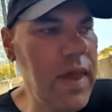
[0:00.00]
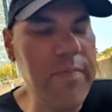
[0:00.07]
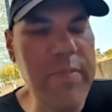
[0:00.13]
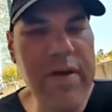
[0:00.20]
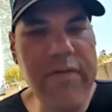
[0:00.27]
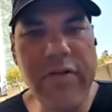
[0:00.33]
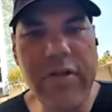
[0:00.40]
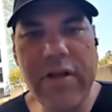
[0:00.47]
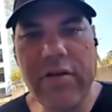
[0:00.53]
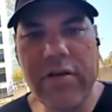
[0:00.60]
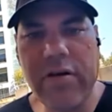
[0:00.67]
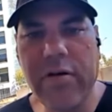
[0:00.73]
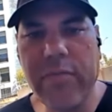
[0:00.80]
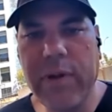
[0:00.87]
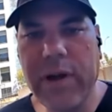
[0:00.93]
ambivalent
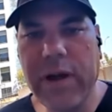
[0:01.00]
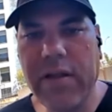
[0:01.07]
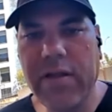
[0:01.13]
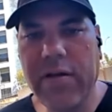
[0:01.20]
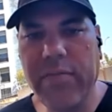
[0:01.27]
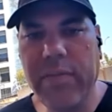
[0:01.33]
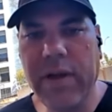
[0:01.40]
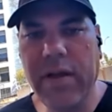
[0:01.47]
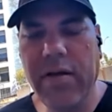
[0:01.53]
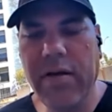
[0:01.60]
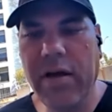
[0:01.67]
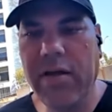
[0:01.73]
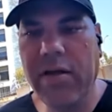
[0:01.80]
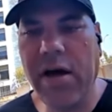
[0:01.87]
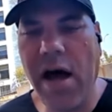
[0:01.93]
term, because
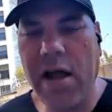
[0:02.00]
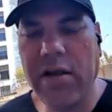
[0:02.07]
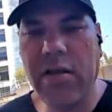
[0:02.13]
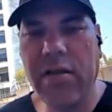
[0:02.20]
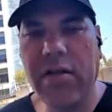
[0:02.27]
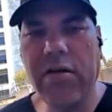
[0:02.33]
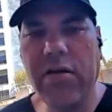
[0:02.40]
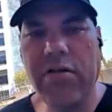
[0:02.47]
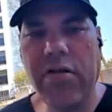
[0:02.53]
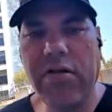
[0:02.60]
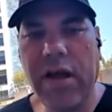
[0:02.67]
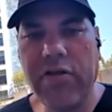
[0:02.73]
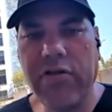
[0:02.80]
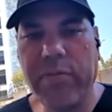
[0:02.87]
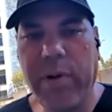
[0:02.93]
Kant
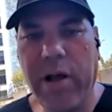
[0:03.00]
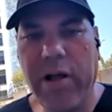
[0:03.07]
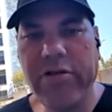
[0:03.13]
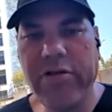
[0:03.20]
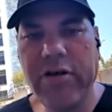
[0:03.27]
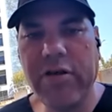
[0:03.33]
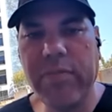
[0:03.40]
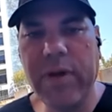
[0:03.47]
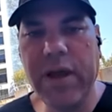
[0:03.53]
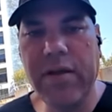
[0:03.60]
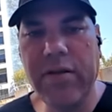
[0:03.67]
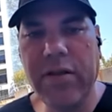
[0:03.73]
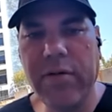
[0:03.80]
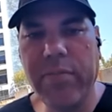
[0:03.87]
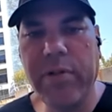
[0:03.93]
uses anthropology to
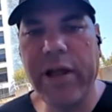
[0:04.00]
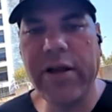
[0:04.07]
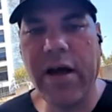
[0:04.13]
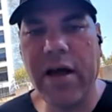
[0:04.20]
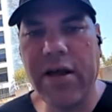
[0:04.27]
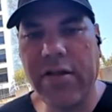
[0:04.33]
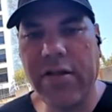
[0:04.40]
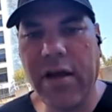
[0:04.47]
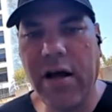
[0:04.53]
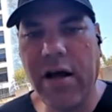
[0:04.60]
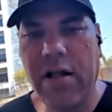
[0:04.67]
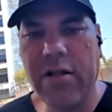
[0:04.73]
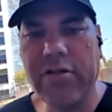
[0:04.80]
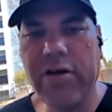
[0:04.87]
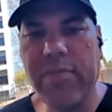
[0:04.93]
mean the Platonic
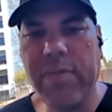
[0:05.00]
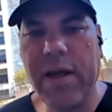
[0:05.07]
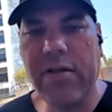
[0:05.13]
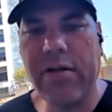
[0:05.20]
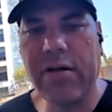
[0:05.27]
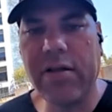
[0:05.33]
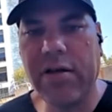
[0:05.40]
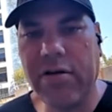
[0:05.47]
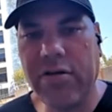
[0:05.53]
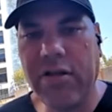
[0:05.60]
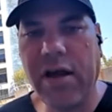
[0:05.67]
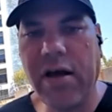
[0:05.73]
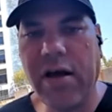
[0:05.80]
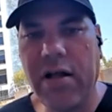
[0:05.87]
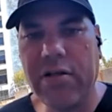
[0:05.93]
psychology, basically, or
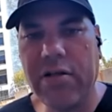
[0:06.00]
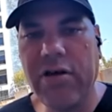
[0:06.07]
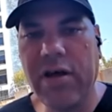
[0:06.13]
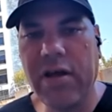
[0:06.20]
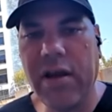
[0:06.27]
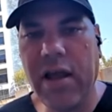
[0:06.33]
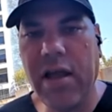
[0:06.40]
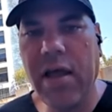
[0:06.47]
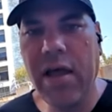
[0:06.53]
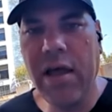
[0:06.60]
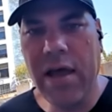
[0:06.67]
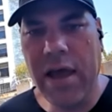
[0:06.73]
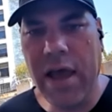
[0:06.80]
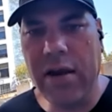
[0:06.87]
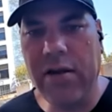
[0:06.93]
psychology, and
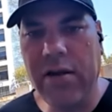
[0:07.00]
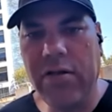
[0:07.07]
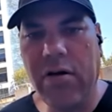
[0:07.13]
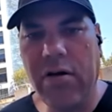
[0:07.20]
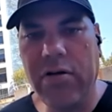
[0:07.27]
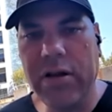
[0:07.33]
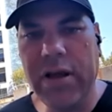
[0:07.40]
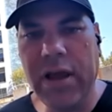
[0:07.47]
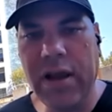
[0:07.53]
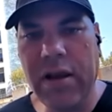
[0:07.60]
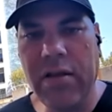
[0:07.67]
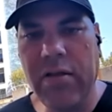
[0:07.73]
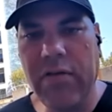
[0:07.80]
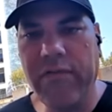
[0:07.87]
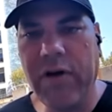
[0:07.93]
it's only
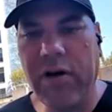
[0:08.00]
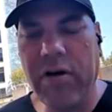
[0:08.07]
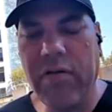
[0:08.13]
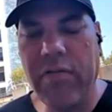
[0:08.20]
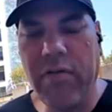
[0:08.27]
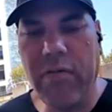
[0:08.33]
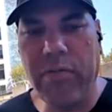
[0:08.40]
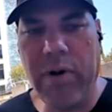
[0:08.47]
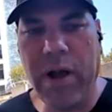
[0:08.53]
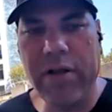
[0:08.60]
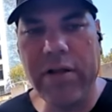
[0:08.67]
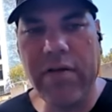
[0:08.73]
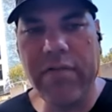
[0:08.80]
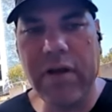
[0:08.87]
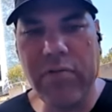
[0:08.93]
in very
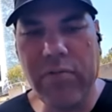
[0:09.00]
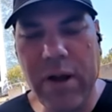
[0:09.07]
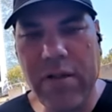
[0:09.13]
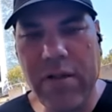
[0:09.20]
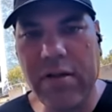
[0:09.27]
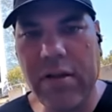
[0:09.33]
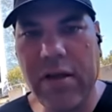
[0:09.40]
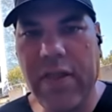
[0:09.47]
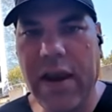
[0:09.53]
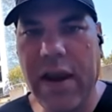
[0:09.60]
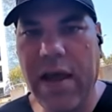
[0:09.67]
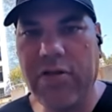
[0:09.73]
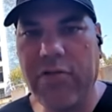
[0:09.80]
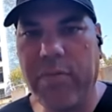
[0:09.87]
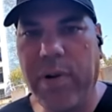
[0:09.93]
relatively recently that
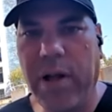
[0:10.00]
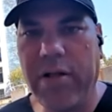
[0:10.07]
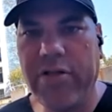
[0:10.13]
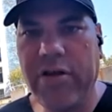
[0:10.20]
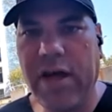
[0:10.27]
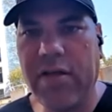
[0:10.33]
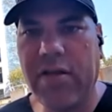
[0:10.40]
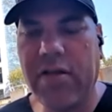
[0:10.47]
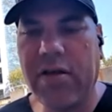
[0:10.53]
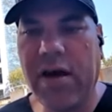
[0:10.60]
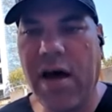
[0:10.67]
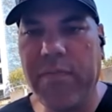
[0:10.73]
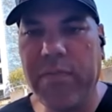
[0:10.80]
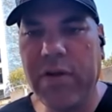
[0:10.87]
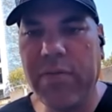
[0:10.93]
anthropology has
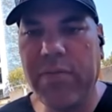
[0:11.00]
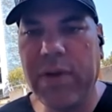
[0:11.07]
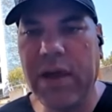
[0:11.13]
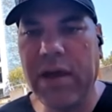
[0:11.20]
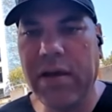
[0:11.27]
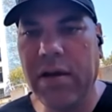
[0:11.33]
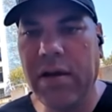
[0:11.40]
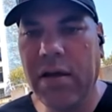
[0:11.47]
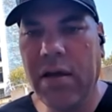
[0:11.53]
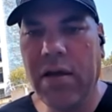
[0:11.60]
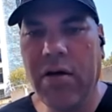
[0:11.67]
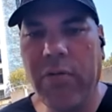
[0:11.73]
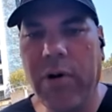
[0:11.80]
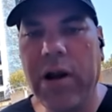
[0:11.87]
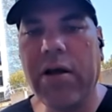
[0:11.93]
come to mean
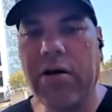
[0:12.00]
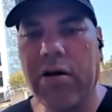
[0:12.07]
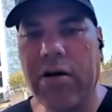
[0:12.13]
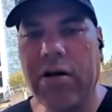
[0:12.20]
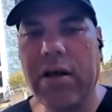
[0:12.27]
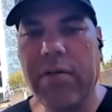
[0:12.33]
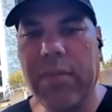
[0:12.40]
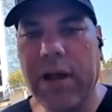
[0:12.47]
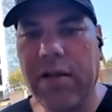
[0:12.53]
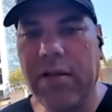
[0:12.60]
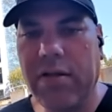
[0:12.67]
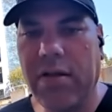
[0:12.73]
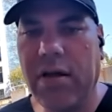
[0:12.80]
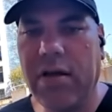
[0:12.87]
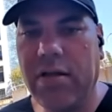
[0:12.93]
what it currently
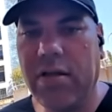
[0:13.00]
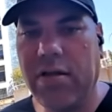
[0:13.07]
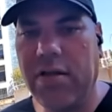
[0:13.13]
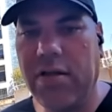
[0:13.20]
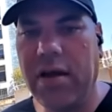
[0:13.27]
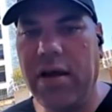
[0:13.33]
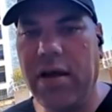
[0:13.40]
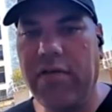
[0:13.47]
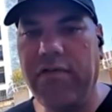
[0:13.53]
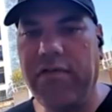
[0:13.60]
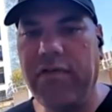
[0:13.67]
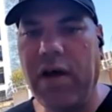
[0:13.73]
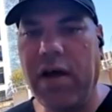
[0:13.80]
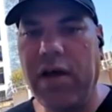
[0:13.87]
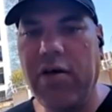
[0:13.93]
means: the study of
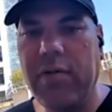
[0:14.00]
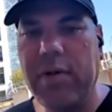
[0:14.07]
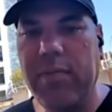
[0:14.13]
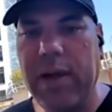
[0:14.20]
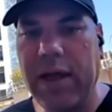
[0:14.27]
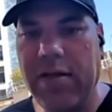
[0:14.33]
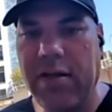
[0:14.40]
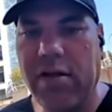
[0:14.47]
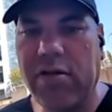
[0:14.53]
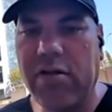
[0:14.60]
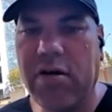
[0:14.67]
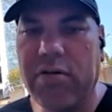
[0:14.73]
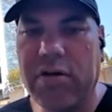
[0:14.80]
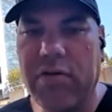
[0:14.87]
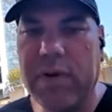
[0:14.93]
human beings as though